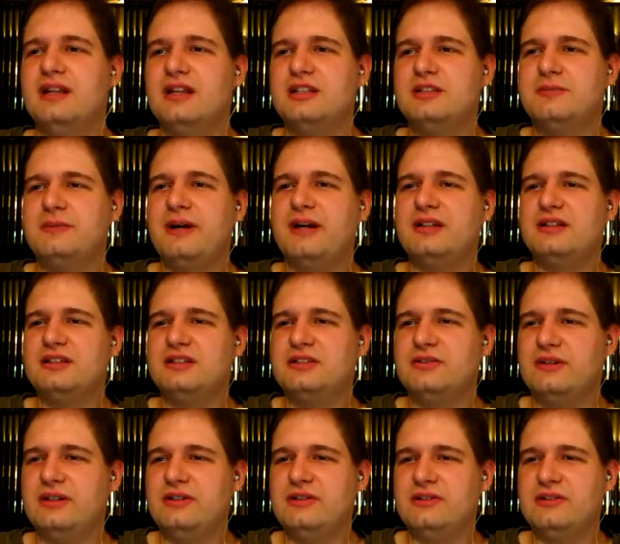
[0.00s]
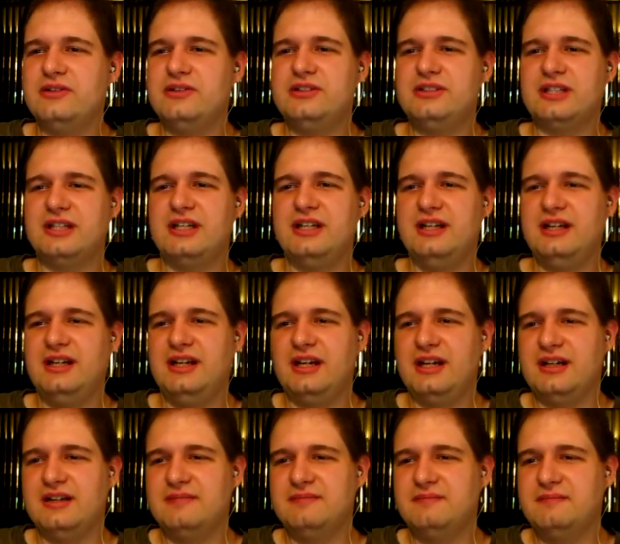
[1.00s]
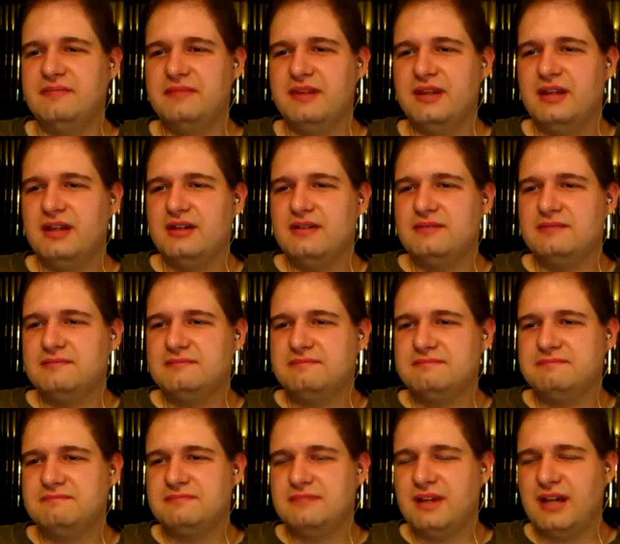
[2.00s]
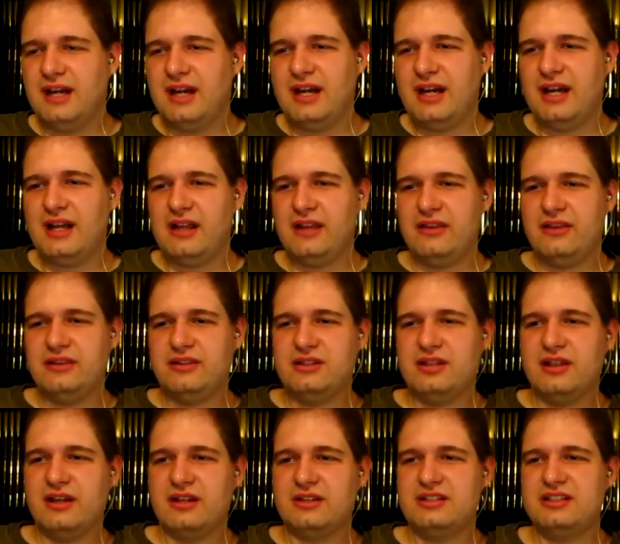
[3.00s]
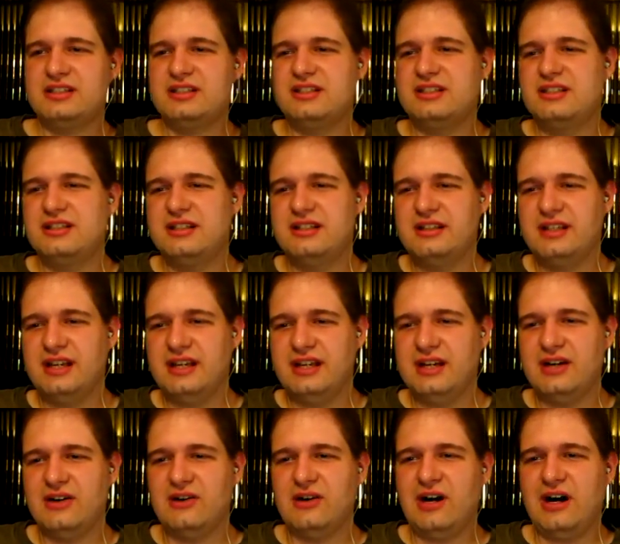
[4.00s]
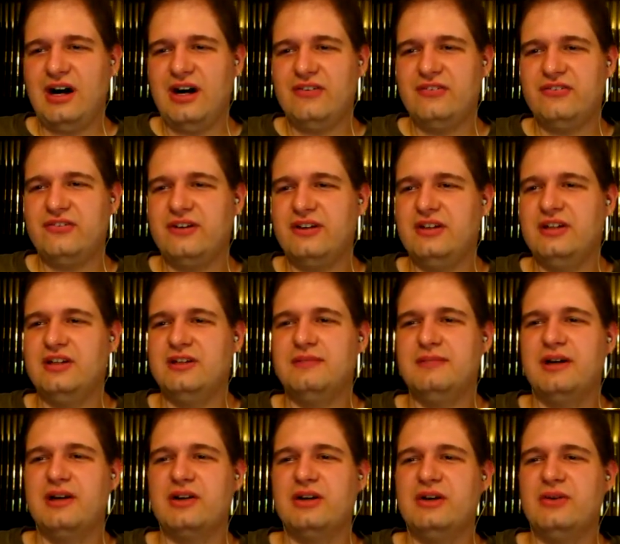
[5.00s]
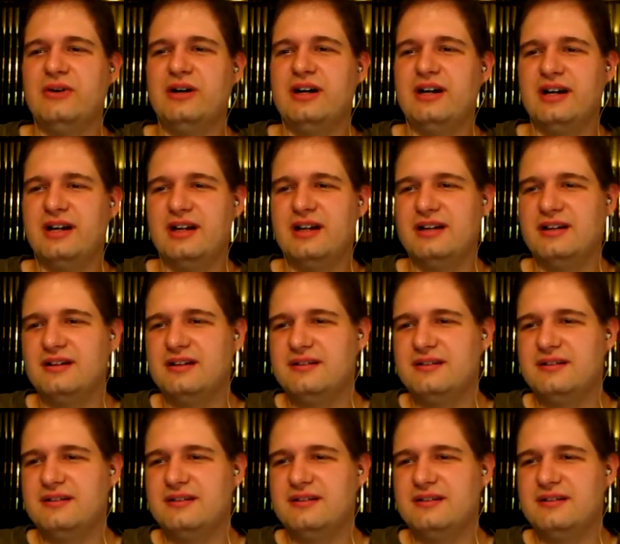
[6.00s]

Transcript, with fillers: Let's practice so we don't lose the kid again. And thus, they go off on their merry way.